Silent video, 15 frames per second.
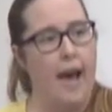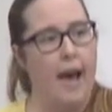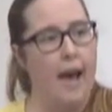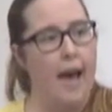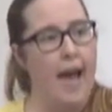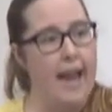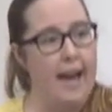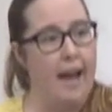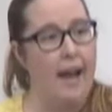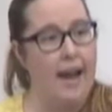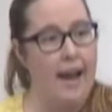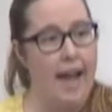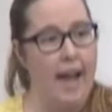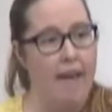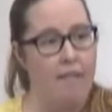and I
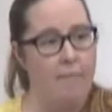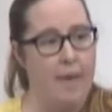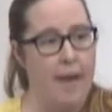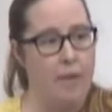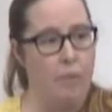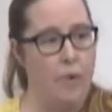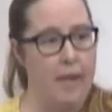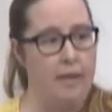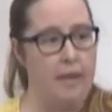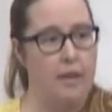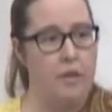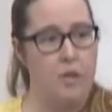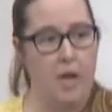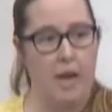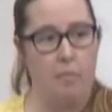have met with
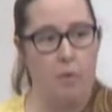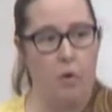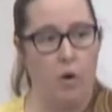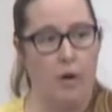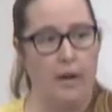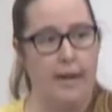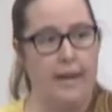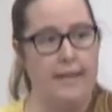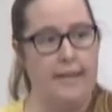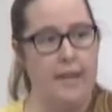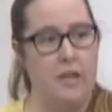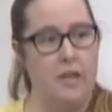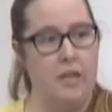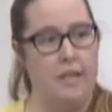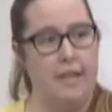chamber
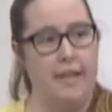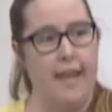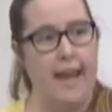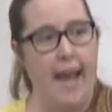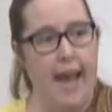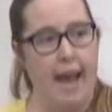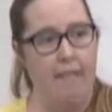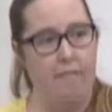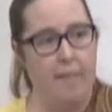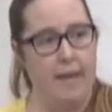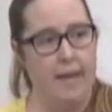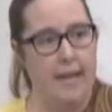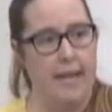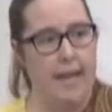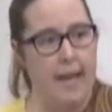organizations, and they have been
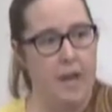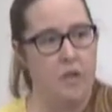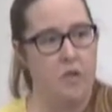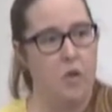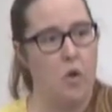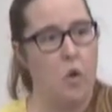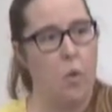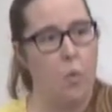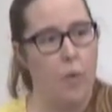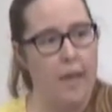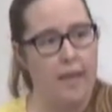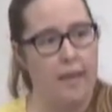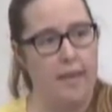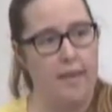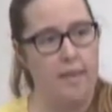engaged
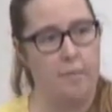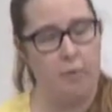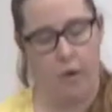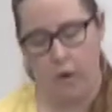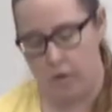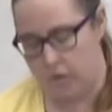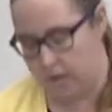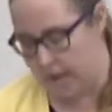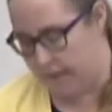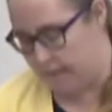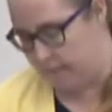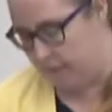with this process,